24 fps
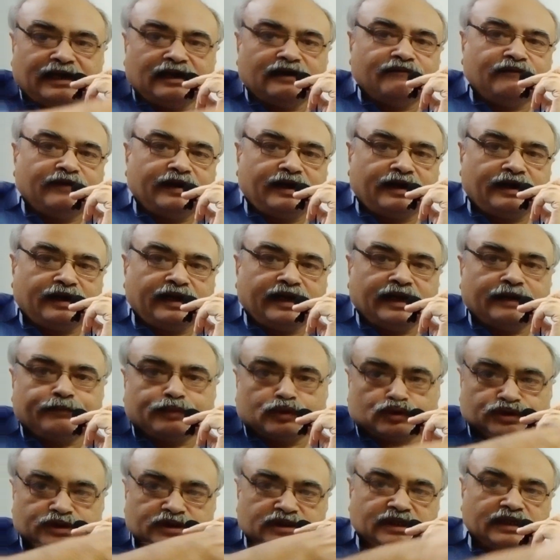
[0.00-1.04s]
inventory and
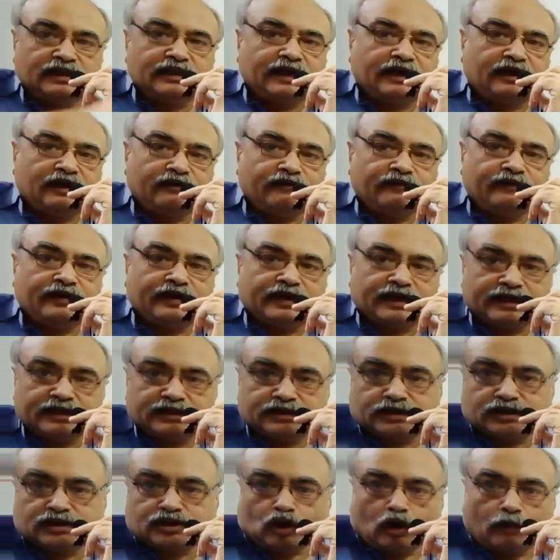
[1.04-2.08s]
processing that inventory
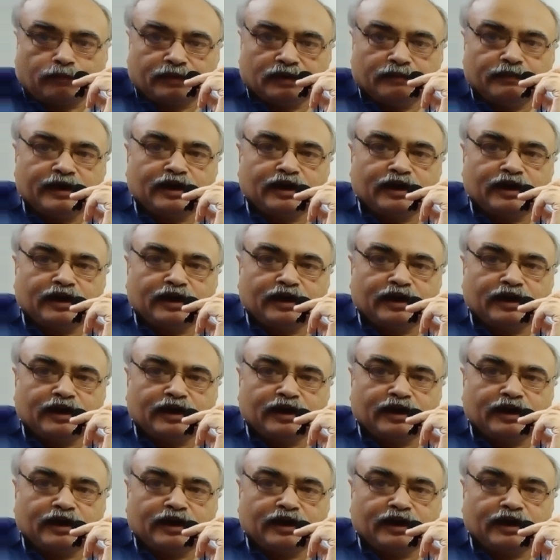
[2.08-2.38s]
is stopped,